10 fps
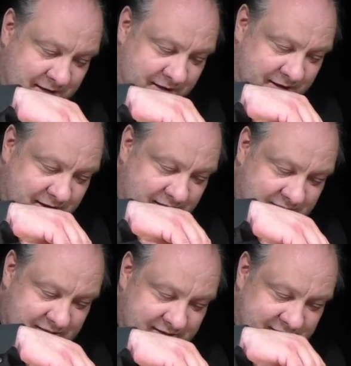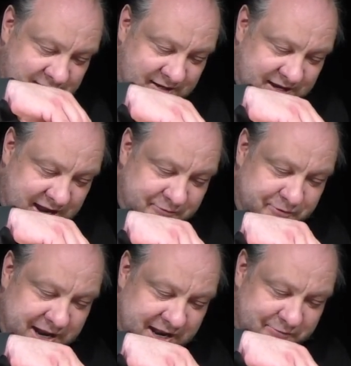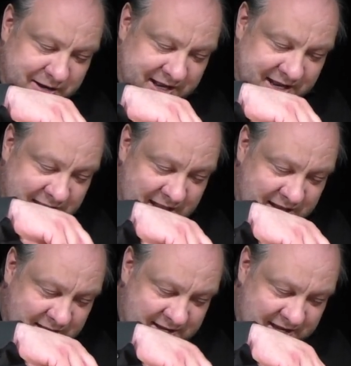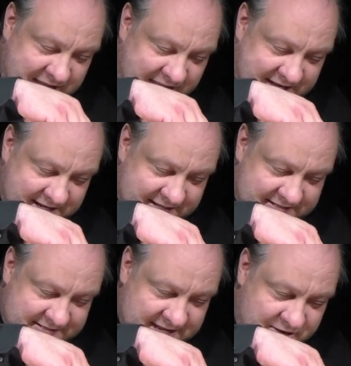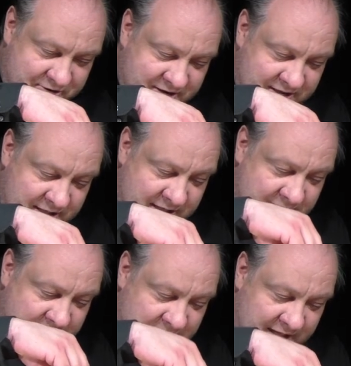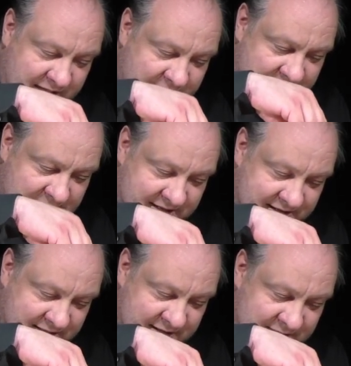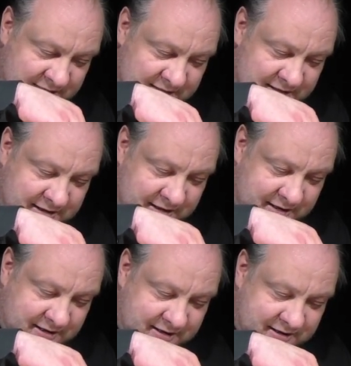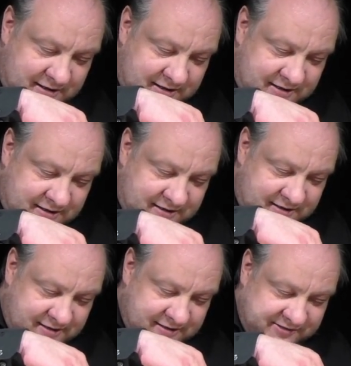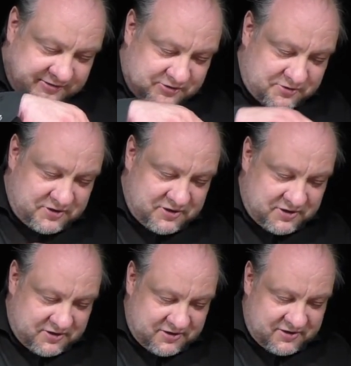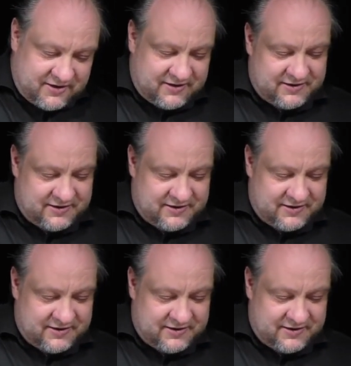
Oh, I really, really needed this now. Ah, ah, so good.